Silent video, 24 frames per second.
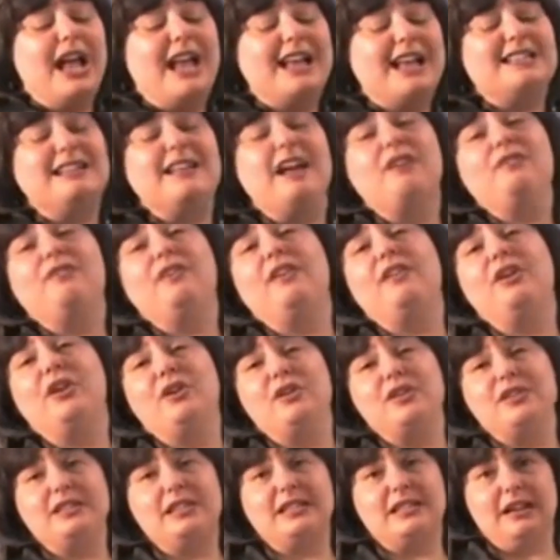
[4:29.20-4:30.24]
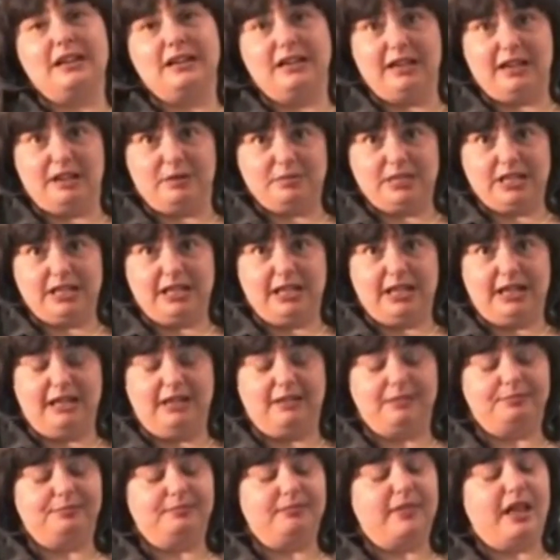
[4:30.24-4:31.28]
is not very good standing up to
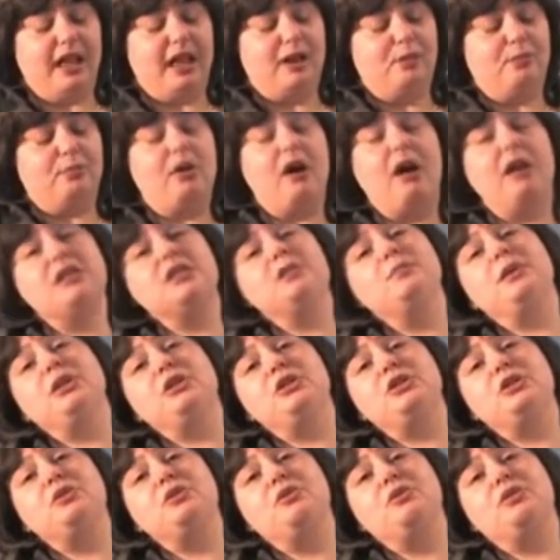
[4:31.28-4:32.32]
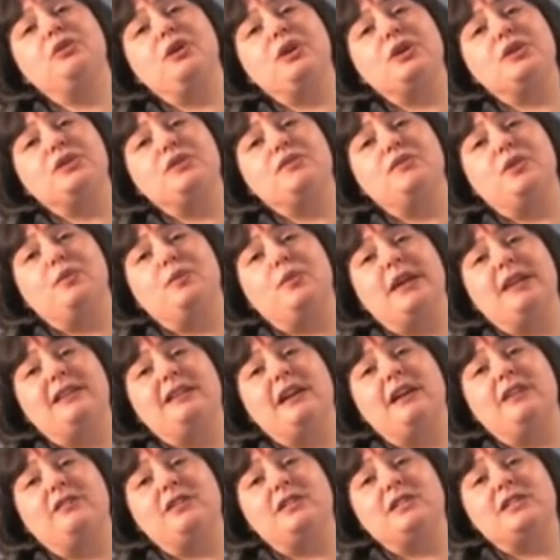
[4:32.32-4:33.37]
heat. And approximately 2/3 of the way
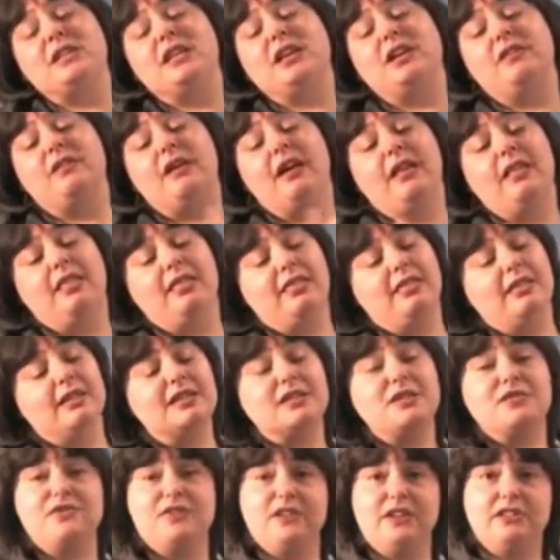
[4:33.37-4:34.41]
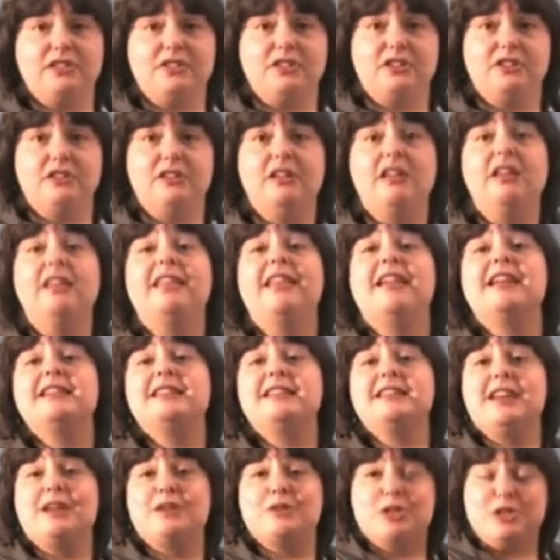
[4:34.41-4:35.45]
down the cigarette, this filter that
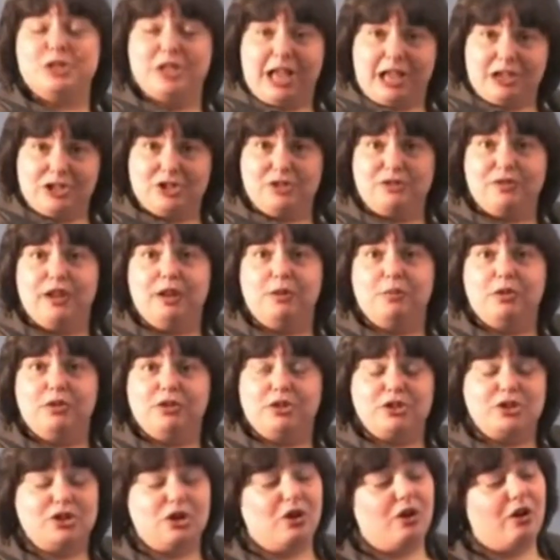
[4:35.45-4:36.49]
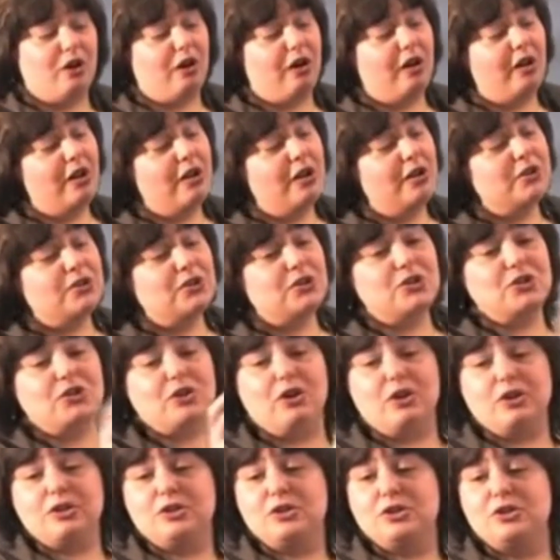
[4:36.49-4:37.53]
is now saturated with the tar
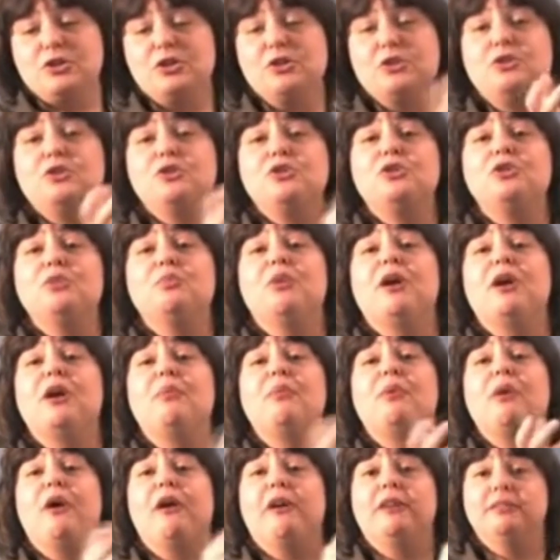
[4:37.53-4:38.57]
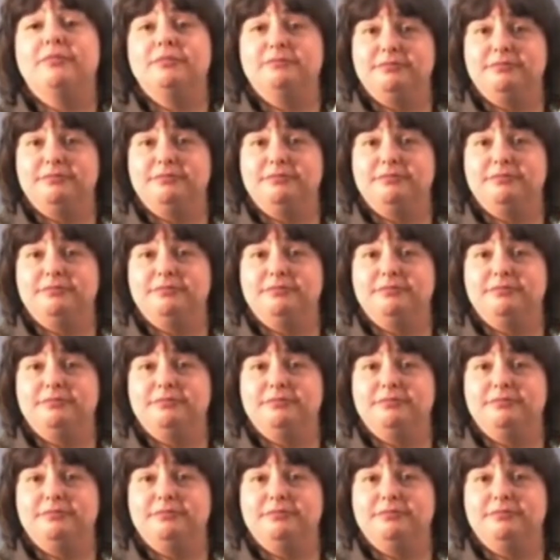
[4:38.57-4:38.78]
starts to break apart.